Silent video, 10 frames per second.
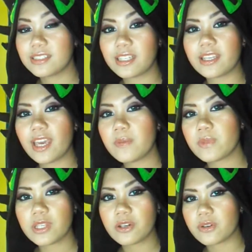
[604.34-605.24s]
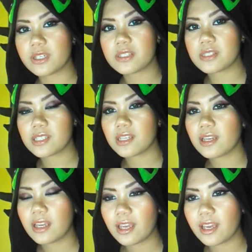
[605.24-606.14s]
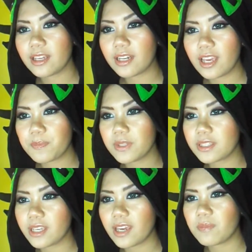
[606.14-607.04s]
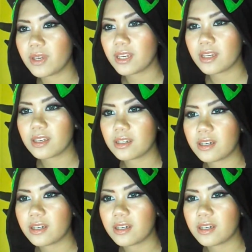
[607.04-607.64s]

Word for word: the Game Theorists and eight bit gaming